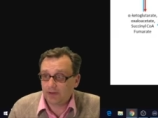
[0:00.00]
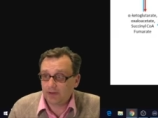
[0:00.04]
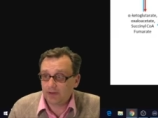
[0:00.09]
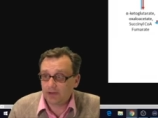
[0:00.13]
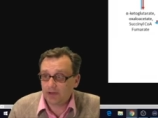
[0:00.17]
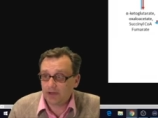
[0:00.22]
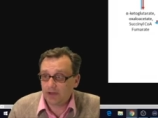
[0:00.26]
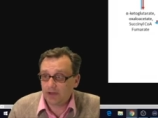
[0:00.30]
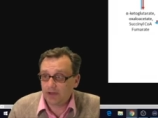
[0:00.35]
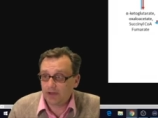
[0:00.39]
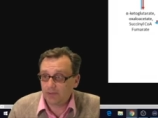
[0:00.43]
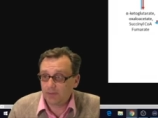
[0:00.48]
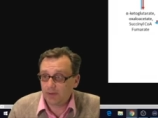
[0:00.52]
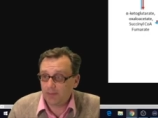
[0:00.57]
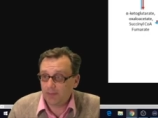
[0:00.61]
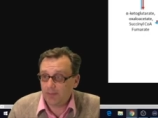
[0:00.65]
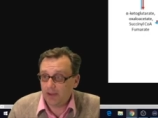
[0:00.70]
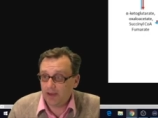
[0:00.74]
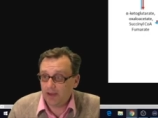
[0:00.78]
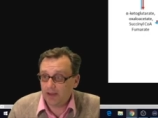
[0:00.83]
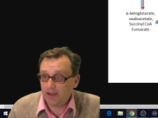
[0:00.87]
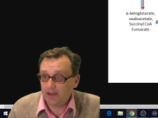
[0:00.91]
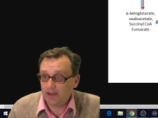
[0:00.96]
see if I can
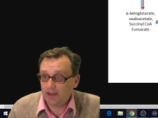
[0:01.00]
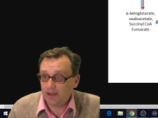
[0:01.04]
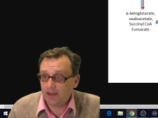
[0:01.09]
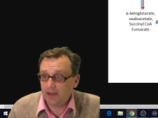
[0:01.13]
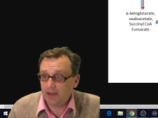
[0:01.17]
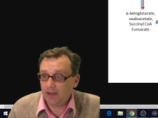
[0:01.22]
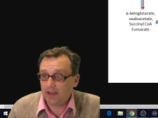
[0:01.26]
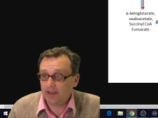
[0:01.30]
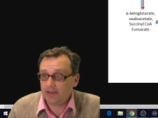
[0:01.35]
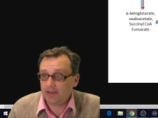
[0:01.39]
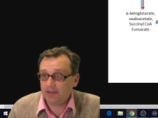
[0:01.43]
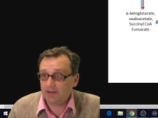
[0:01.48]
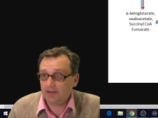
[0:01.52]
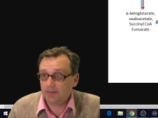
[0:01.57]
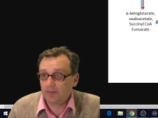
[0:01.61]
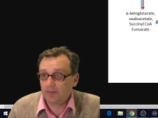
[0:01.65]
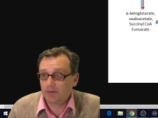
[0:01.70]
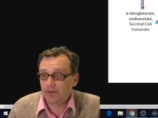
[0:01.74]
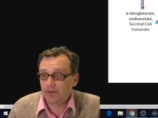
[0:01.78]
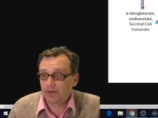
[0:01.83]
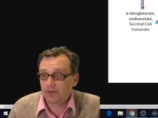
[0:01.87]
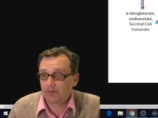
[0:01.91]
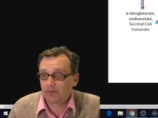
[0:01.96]
change my pen color.
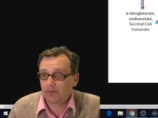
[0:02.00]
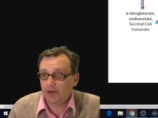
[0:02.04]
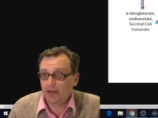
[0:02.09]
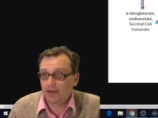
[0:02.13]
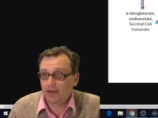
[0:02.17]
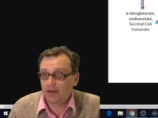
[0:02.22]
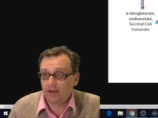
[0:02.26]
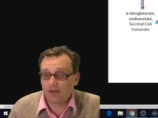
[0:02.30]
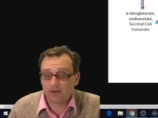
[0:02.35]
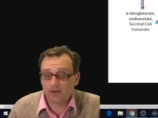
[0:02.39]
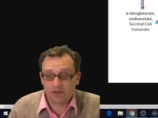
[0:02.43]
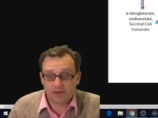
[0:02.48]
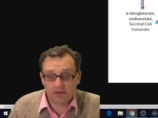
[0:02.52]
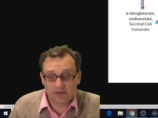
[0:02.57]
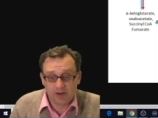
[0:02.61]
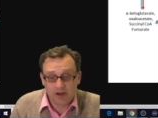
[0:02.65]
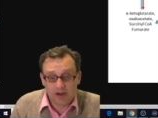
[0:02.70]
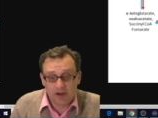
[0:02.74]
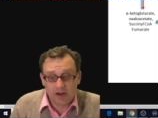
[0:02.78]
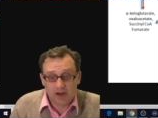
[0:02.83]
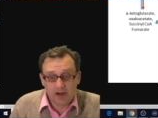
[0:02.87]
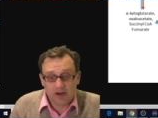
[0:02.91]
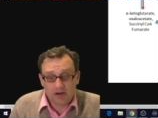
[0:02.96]
Excellent, we've got a red
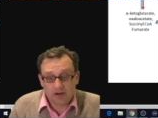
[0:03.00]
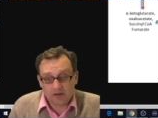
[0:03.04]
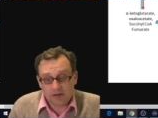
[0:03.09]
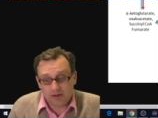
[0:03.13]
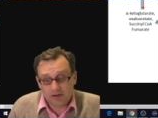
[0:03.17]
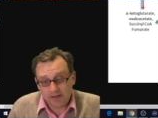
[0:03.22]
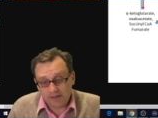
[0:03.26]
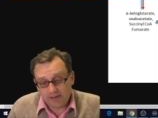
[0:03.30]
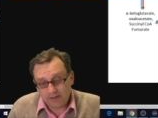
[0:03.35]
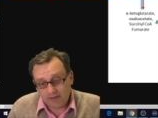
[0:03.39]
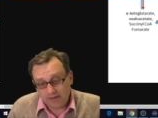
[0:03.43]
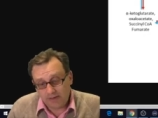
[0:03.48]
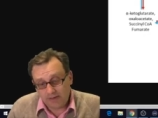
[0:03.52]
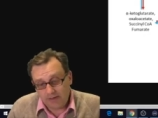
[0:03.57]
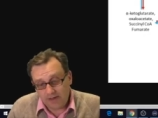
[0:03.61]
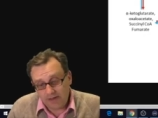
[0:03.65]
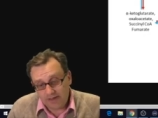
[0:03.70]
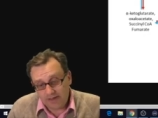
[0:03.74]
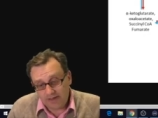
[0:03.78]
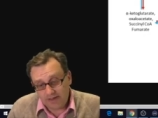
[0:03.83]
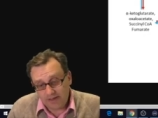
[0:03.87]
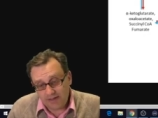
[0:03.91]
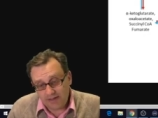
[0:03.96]
on. Right,
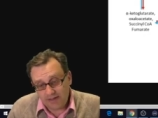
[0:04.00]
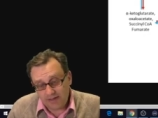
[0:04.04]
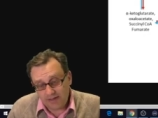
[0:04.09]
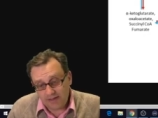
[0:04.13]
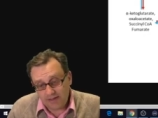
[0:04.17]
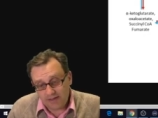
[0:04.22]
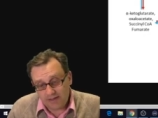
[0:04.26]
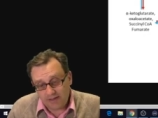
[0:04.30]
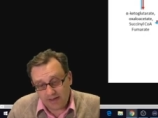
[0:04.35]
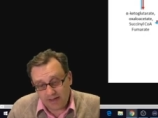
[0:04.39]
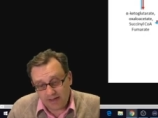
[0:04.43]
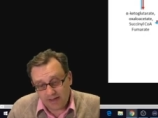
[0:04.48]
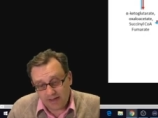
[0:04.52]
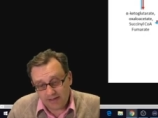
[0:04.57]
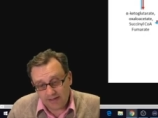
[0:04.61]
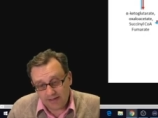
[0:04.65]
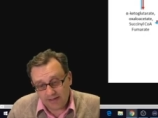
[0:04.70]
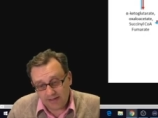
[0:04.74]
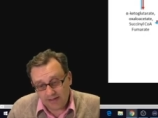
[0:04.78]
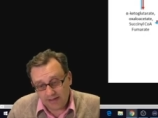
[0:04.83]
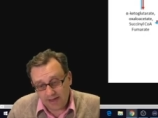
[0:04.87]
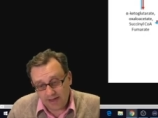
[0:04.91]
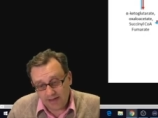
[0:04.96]
so this is
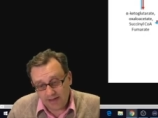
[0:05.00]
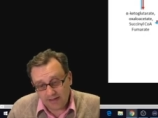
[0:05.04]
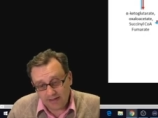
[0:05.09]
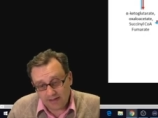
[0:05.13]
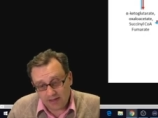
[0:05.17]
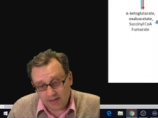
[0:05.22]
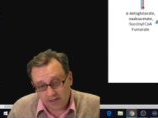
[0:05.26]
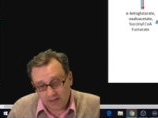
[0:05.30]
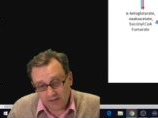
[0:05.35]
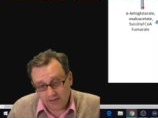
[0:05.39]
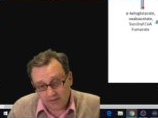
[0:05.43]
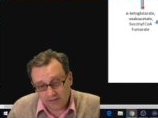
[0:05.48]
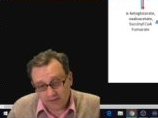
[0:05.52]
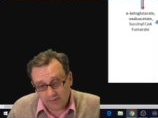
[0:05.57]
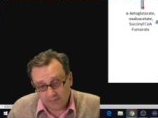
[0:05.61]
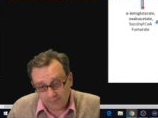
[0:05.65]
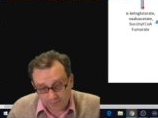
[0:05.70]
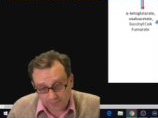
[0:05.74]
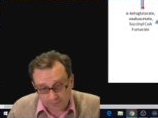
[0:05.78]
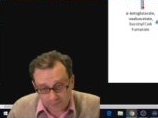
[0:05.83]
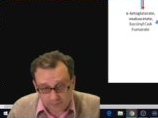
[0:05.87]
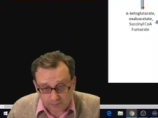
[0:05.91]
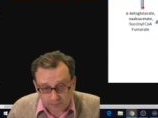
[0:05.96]
our TCA
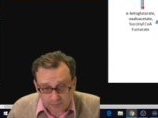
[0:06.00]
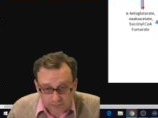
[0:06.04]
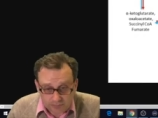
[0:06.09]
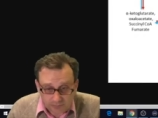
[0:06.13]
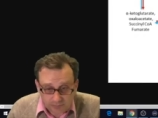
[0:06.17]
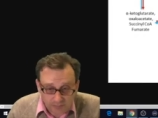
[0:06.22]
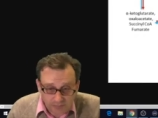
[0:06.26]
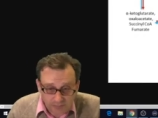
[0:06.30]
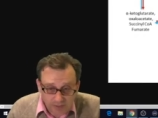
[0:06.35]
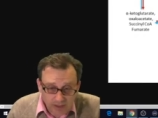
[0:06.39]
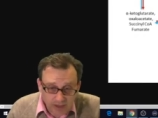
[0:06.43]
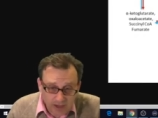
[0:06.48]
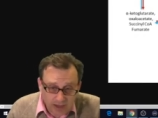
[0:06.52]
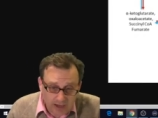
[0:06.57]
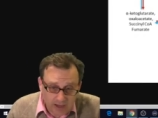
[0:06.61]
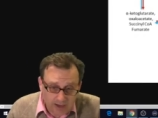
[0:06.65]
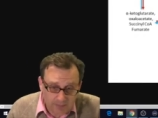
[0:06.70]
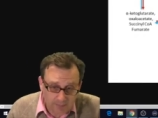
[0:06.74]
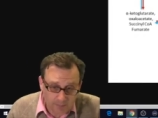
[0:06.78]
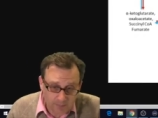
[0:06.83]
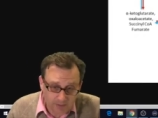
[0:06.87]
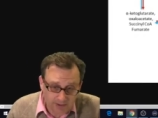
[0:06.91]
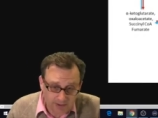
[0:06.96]
cycle.
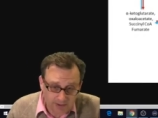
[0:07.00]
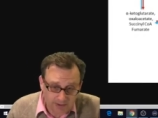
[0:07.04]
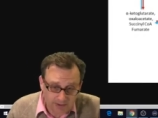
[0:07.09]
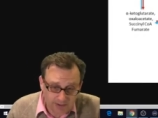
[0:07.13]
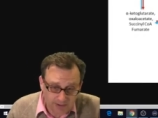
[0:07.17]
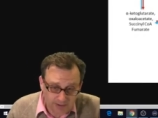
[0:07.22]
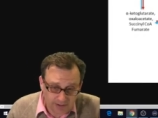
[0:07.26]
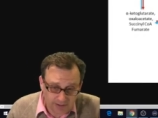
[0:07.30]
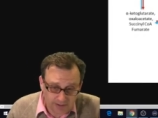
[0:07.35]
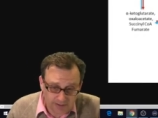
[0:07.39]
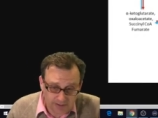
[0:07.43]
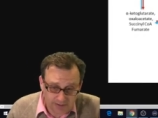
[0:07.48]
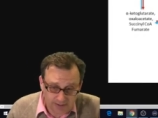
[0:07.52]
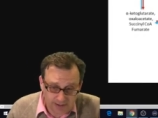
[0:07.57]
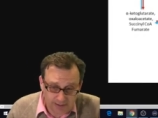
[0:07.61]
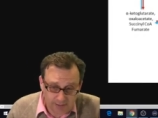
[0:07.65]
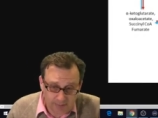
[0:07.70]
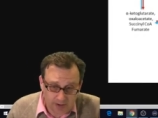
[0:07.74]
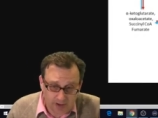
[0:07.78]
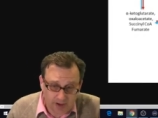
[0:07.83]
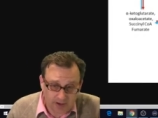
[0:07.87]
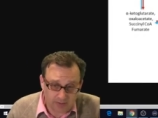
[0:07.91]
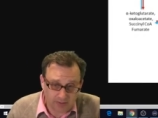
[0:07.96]
Um, we can see
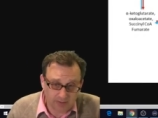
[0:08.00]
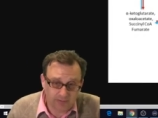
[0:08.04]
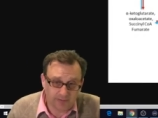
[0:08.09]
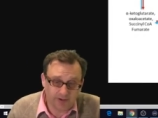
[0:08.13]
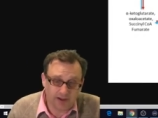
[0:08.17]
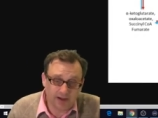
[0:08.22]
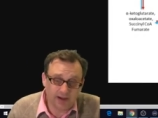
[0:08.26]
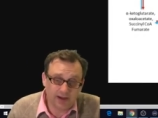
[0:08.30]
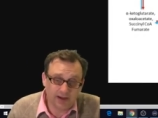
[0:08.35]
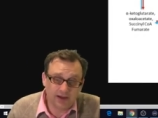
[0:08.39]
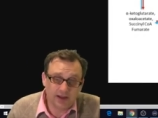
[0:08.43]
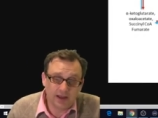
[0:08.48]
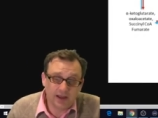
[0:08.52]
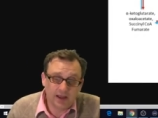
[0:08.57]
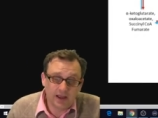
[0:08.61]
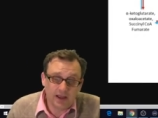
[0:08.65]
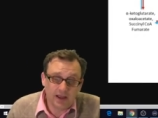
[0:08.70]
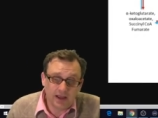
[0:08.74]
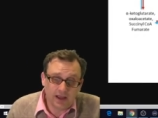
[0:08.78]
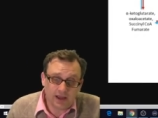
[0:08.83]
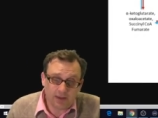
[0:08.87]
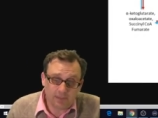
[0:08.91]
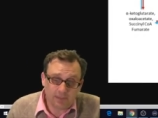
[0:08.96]
this is our
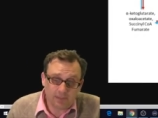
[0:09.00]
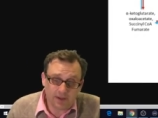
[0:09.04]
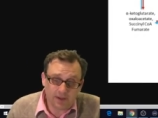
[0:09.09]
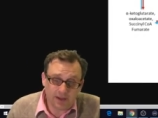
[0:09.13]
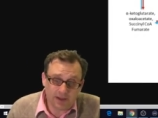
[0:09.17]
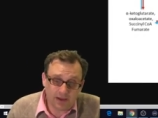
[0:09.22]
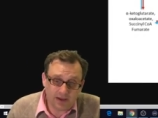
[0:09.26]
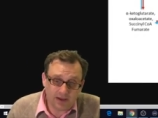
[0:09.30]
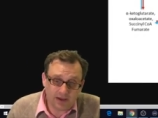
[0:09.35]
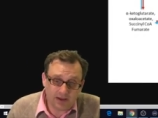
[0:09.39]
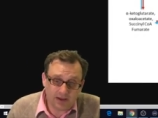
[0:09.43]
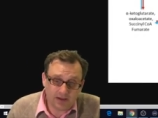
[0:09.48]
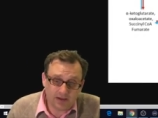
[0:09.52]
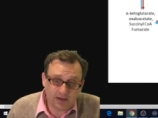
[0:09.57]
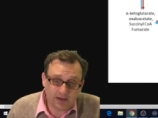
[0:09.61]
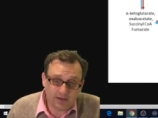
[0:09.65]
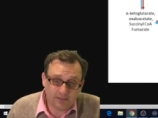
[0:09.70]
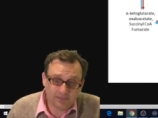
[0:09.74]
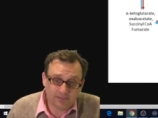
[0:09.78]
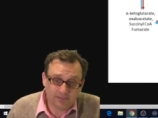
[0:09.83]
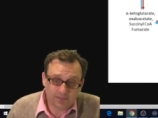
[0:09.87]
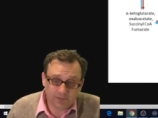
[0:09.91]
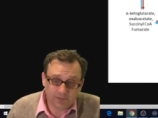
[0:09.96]
pyruvate up
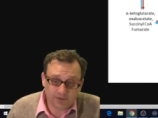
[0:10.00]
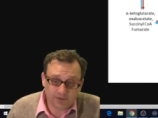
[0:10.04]
here,